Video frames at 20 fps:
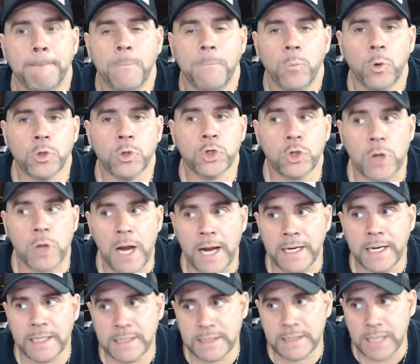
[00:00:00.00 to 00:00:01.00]
We're
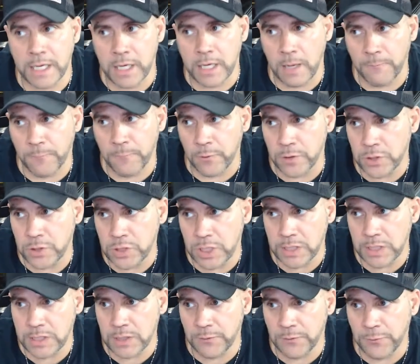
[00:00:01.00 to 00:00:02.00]
trying to set up for the
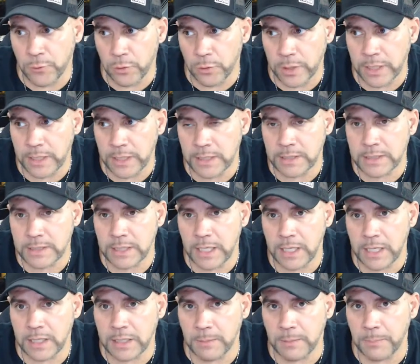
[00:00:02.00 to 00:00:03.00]
GT40
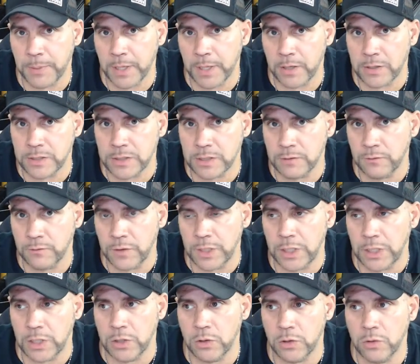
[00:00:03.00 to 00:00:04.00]
intake comparison
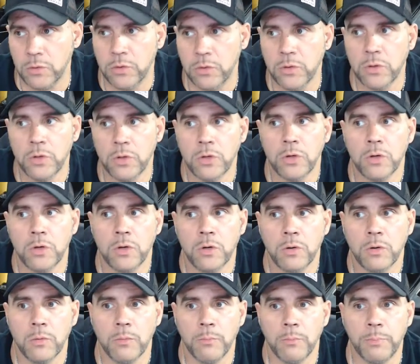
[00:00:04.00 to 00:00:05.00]
video,
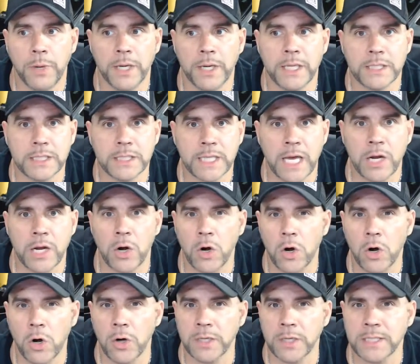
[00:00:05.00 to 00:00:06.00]
but it's kind of
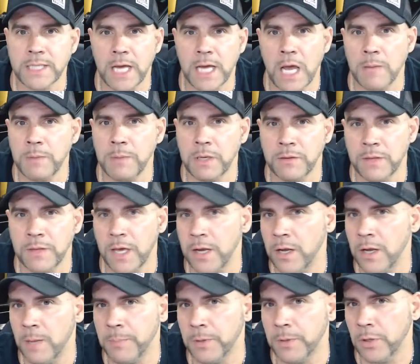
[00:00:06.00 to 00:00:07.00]
hard timing that
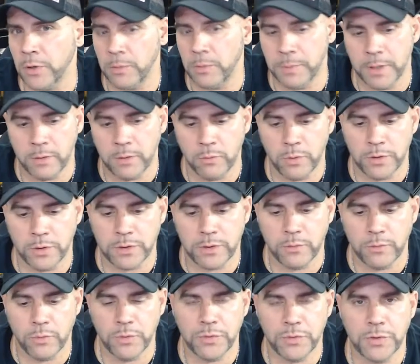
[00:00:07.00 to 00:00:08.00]
up a little bit with
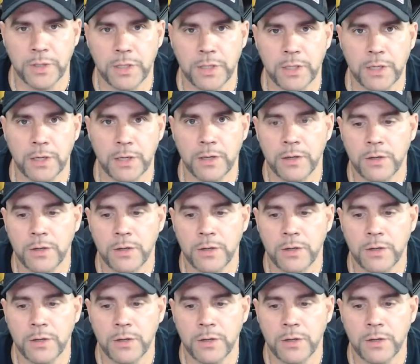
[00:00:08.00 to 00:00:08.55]
the